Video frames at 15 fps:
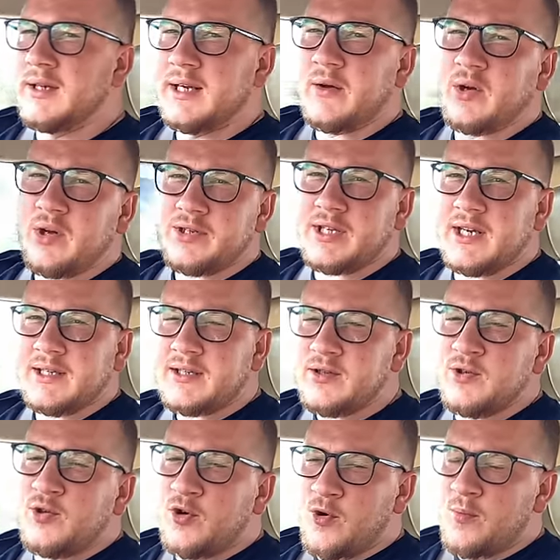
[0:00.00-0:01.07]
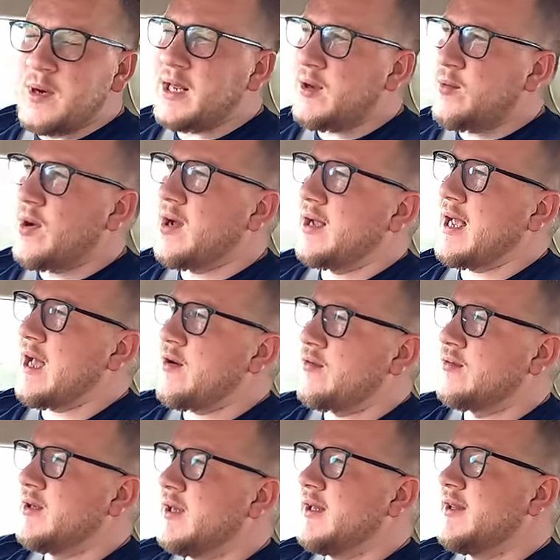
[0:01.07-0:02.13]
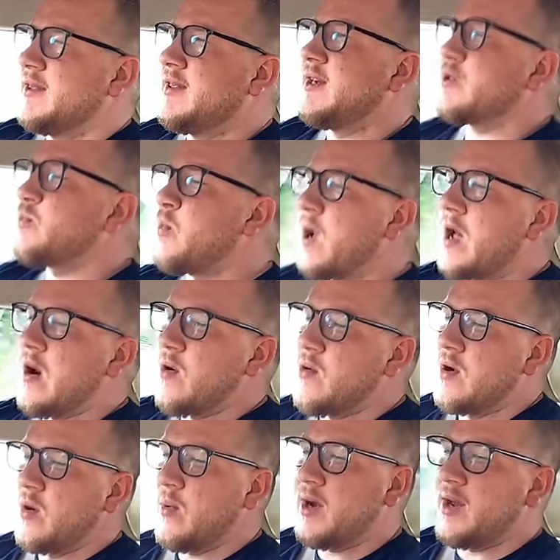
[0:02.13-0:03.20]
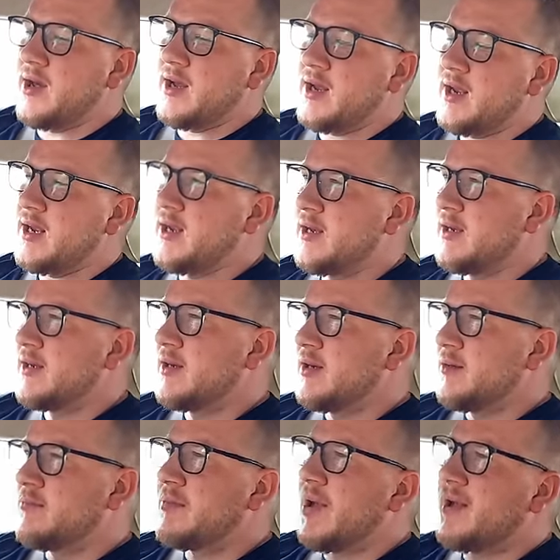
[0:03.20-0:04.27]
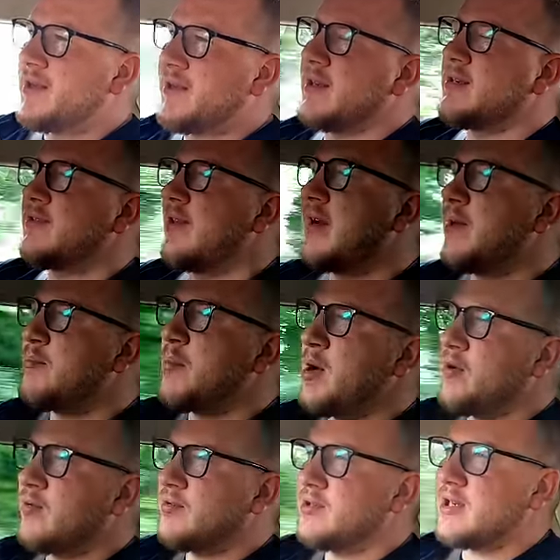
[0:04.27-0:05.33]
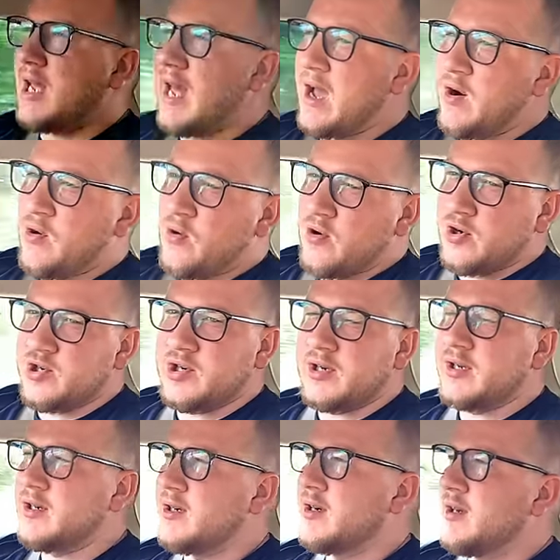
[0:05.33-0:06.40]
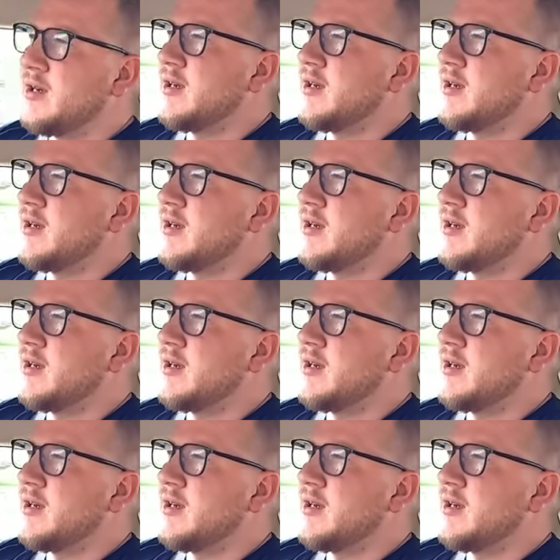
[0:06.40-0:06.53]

Now, I've got to say, it doesn't normally work out this well when I buy things on an impulse at auction,